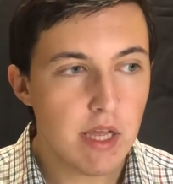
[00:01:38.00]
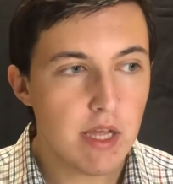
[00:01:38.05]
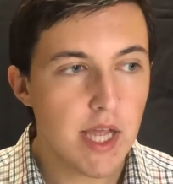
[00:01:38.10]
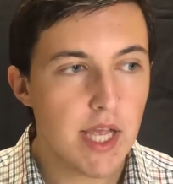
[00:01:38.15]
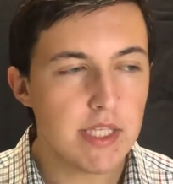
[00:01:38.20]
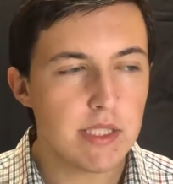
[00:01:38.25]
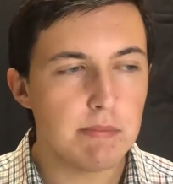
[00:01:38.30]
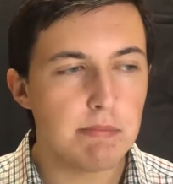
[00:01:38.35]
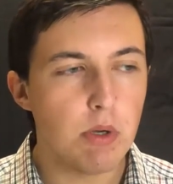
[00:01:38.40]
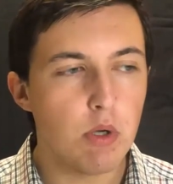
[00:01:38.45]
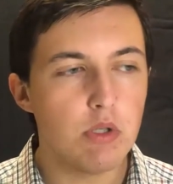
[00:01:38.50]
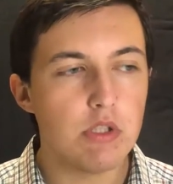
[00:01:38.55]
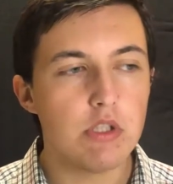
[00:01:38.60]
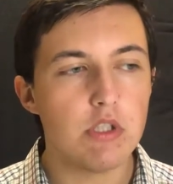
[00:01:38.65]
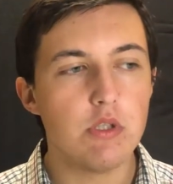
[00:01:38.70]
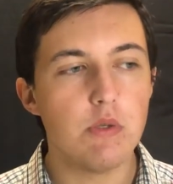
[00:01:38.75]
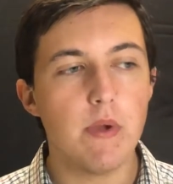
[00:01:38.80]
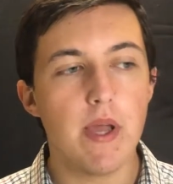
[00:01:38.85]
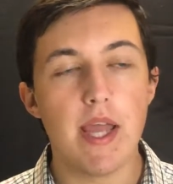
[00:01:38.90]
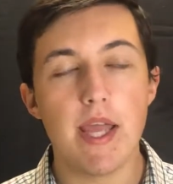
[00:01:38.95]
As opposed
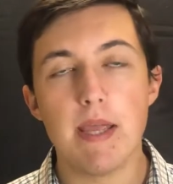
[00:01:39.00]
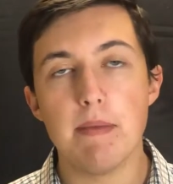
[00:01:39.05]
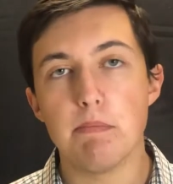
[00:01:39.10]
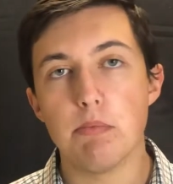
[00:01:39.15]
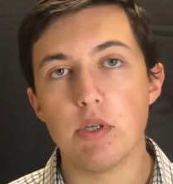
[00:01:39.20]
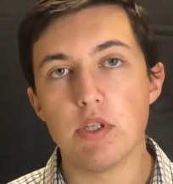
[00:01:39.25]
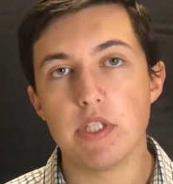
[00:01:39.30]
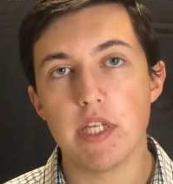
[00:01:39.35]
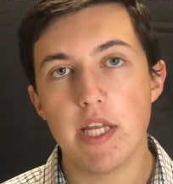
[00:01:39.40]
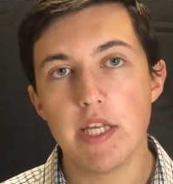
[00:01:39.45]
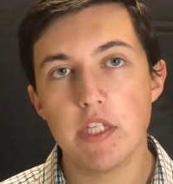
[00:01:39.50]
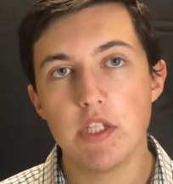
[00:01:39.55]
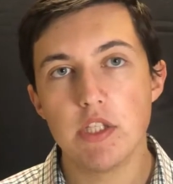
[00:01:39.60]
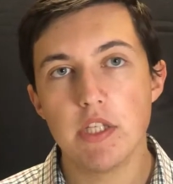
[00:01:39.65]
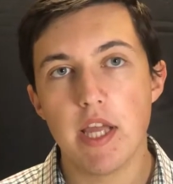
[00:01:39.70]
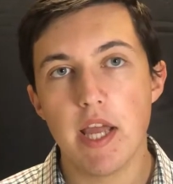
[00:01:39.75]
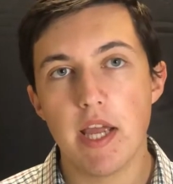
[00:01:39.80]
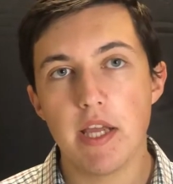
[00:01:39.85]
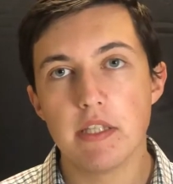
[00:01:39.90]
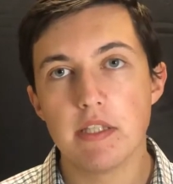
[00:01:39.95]
to a percentage
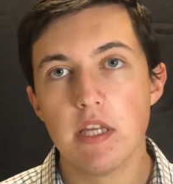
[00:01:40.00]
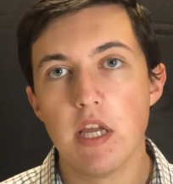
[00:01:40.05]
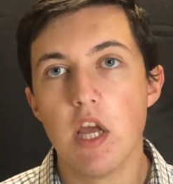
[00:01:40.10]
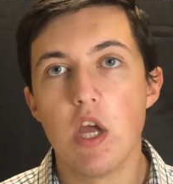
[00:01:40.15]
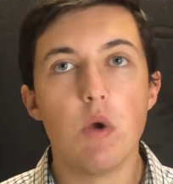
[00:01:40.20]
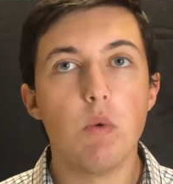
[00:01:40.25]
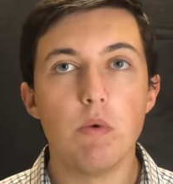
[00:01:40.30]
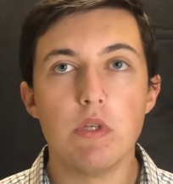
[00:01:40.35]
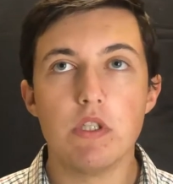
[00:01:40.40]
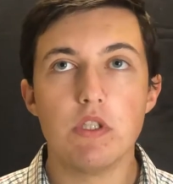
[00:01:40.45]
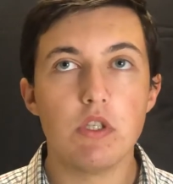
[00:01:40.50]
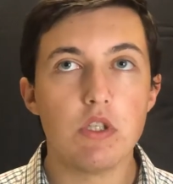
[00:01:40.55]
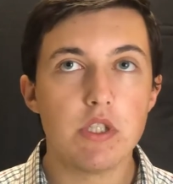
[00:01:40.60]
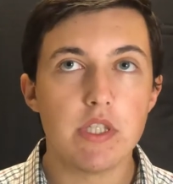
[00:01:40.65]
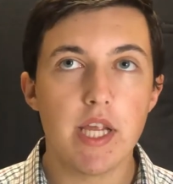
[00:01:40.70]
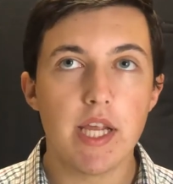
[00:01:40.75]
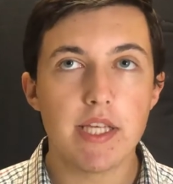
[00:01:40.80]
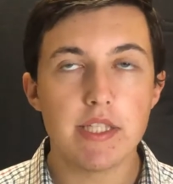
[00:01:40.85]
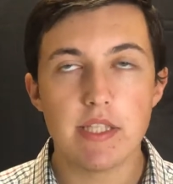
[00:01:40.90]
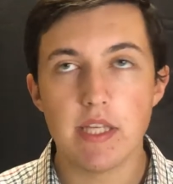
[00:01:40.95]
tax, which just
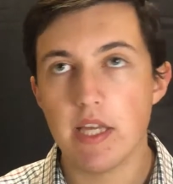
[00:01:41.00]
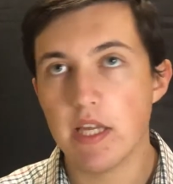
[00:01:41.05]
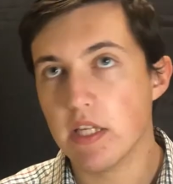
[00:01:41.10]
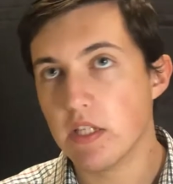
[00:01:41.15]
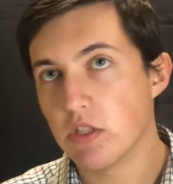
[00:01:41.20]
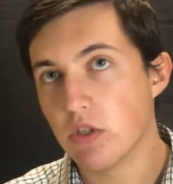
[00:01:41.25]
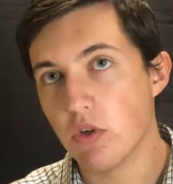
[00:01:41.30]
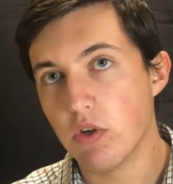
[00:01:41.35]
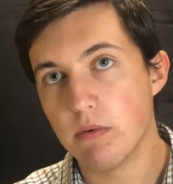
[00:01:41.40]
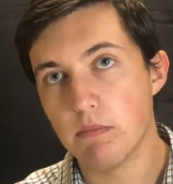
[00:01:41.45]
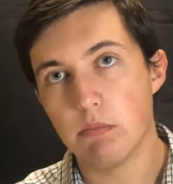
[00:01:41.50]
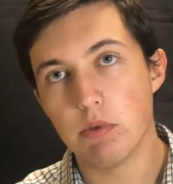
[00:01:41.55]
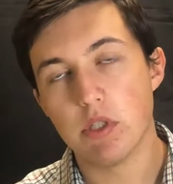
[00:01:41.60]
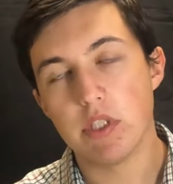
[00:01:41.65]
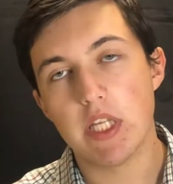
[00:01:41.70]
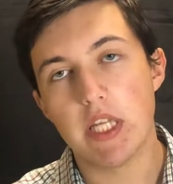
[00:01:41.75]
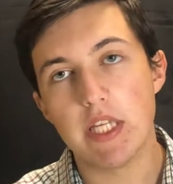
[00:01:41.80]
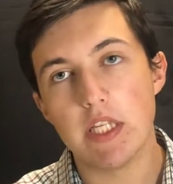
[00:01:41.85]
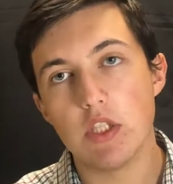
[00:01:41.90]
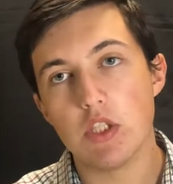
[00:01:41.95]
takes a certain
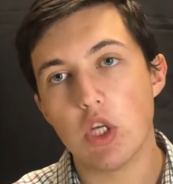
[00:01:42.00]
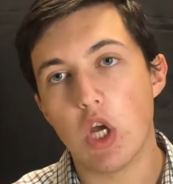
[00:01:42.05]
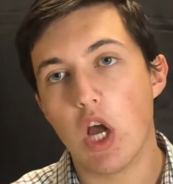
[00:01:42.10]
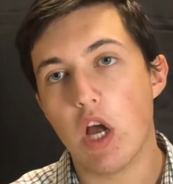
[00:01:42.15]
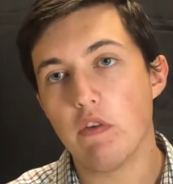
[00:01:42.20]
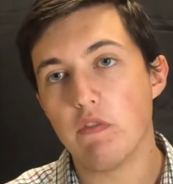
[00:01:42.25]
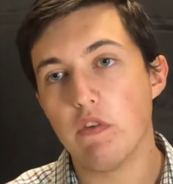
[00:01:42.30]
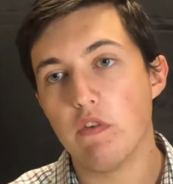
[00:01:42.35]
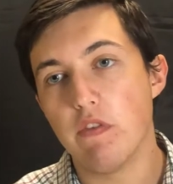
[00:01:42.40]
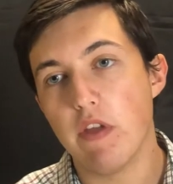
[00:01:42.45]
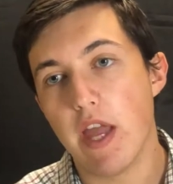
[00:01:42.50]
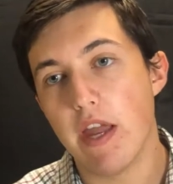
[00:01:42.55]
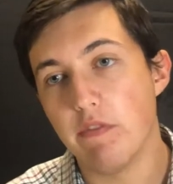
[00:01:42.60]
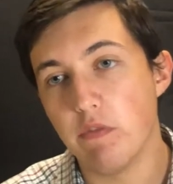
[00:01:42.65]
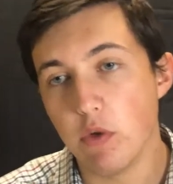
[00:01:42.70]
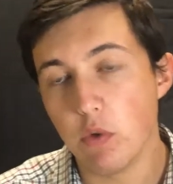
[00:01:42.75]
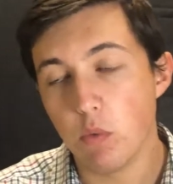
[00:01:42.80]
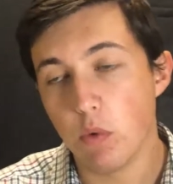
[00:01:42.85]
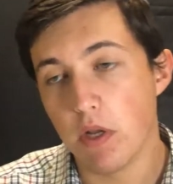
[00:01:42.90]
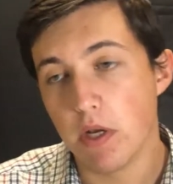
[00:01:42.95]
percentage off of
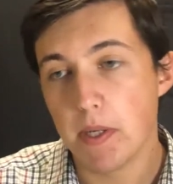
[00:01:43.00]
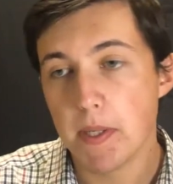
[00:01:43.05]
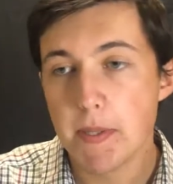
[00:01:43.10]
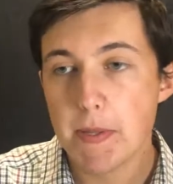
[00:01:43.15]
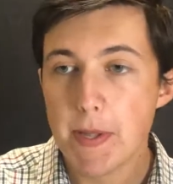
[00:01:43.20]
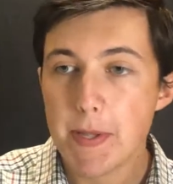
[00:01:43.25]
everyone.